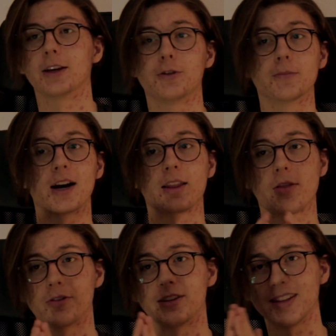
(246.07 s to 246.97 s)
If you buy the
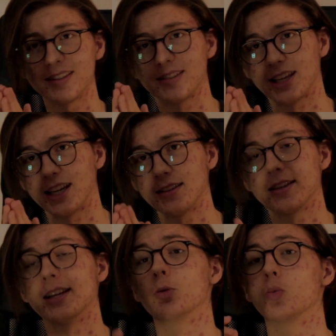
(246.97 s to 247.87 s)
360
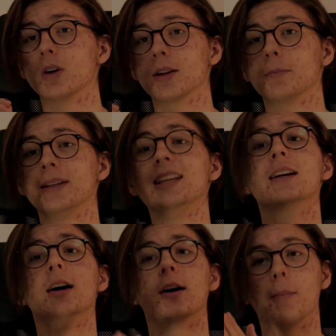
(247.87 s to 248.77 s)
kit, it will be